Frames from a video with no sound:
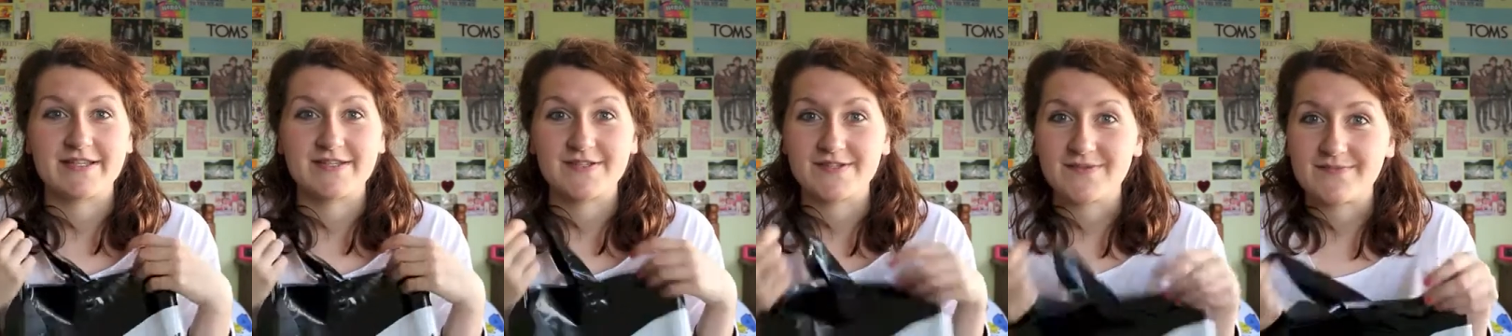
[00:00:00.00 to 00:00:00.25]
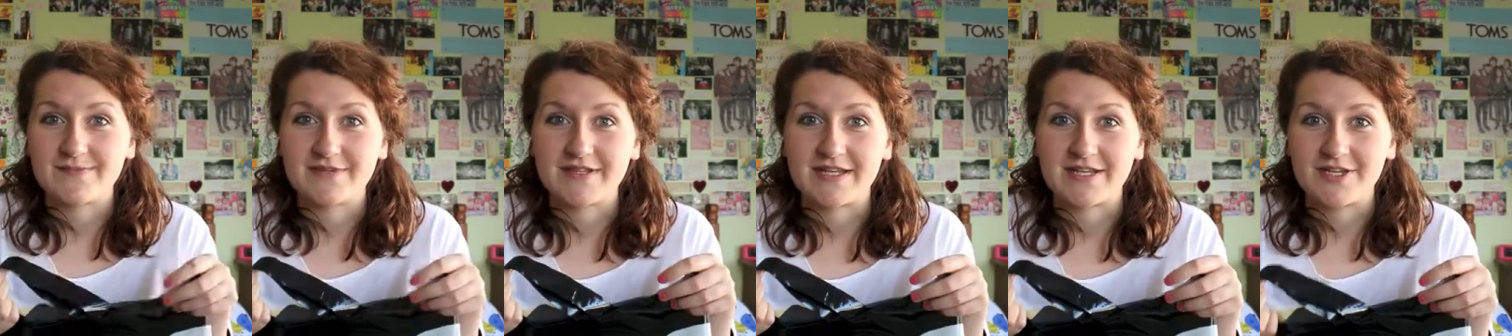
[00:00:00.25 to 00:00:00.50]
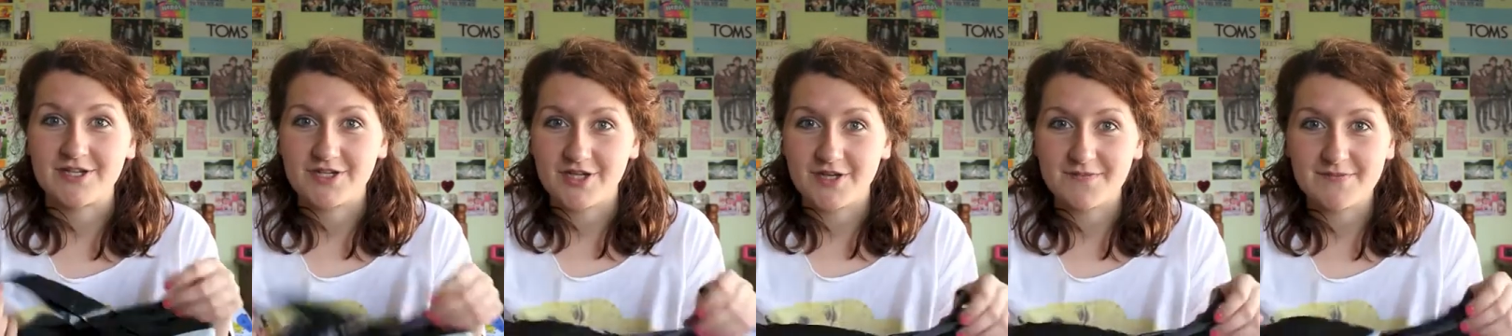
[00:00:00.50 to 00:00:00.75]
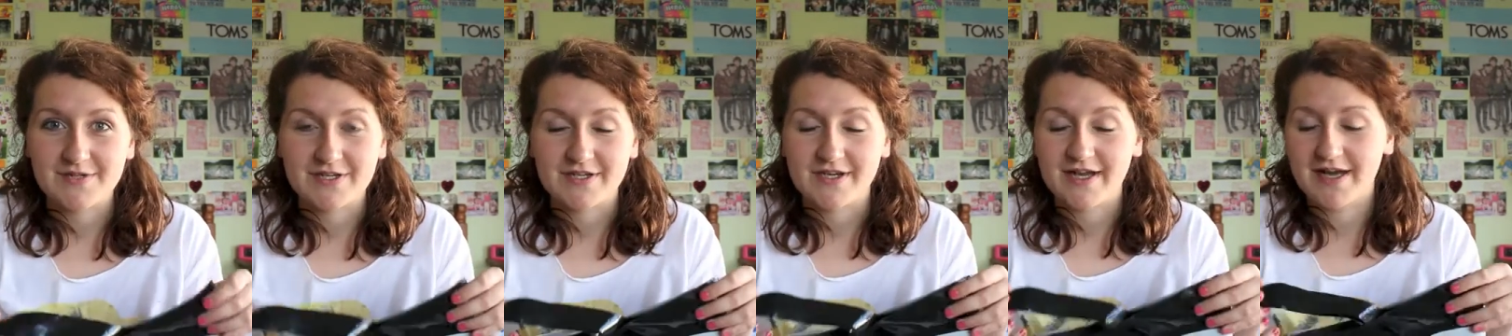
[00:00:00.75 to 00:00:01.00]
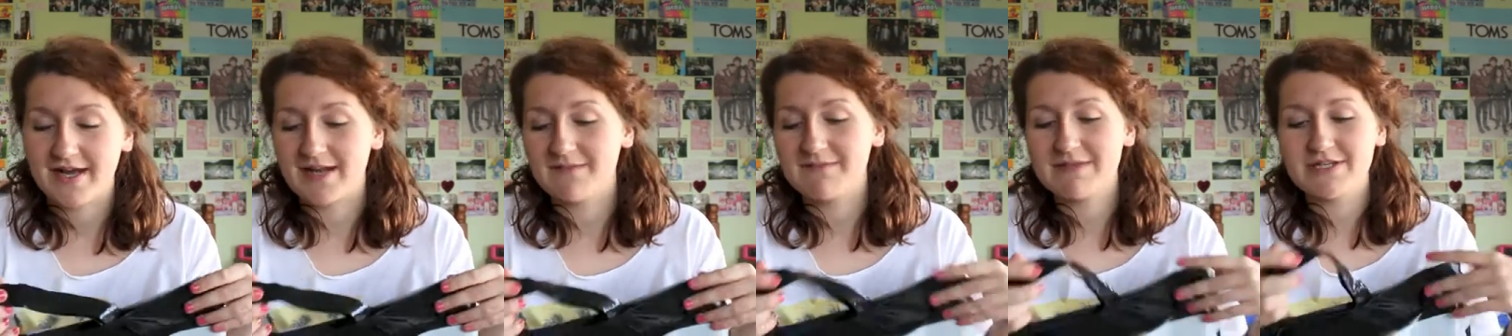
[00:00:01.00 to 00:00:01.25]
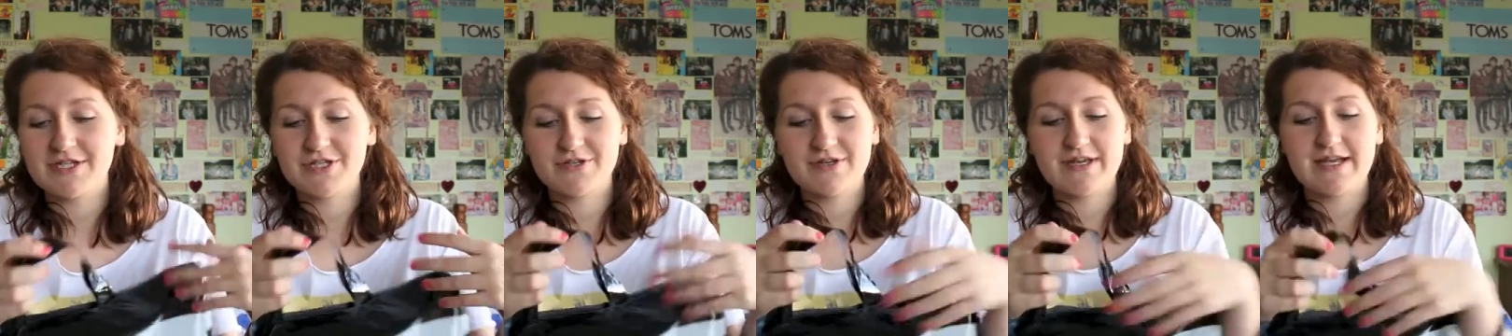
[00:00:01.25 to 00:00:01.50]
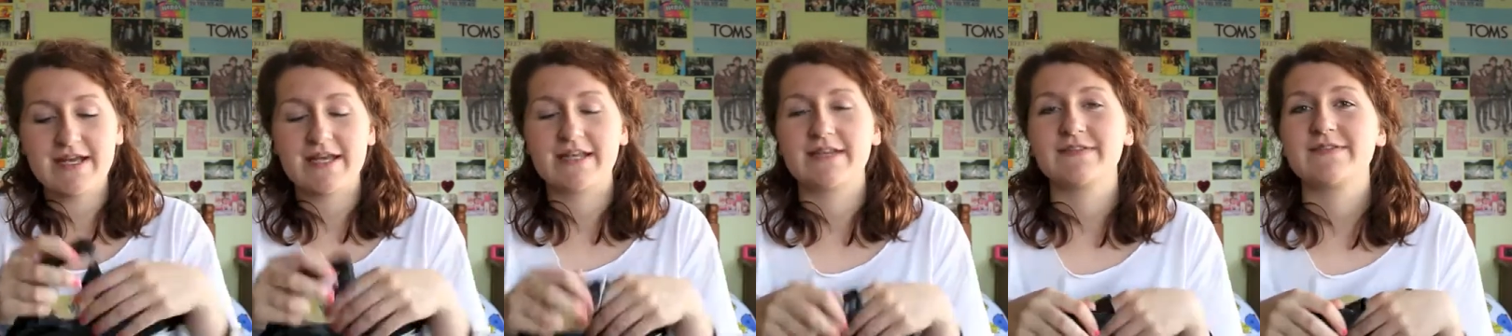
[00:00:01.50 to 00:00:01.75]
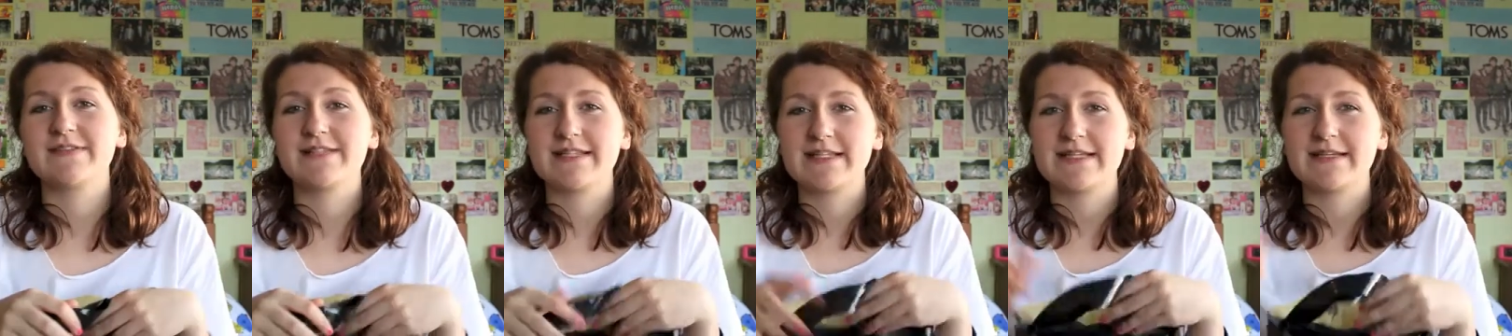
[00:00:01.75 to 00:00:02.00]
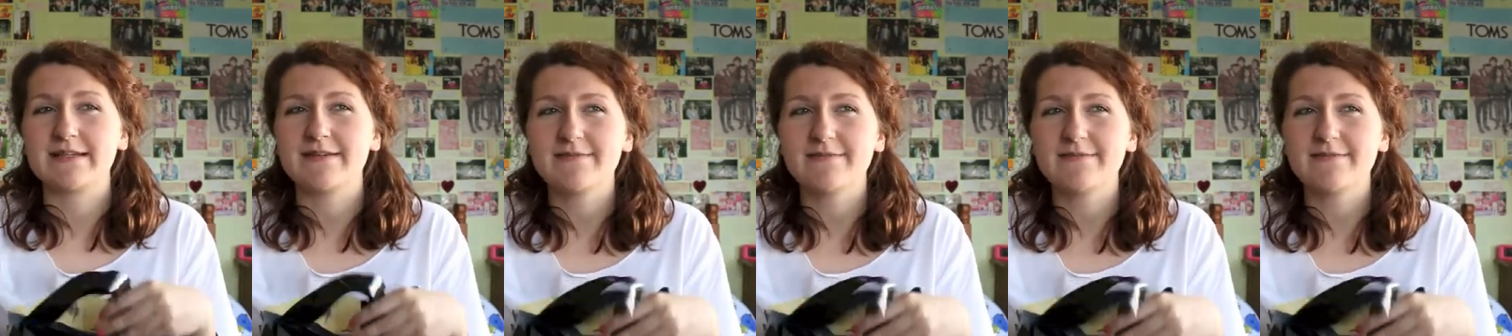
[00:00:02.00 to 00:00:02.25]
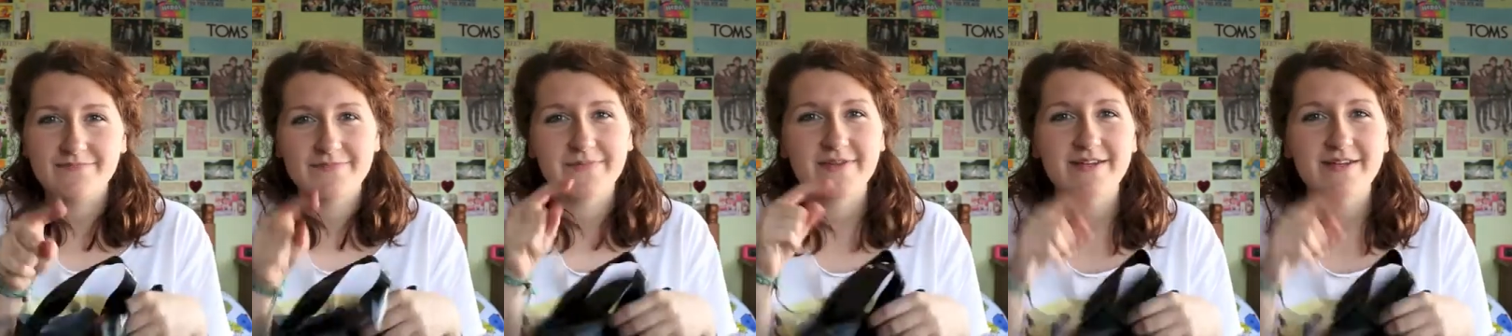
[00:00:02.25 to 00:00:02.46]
I saw one of their shops on Cambie Street, and I was like,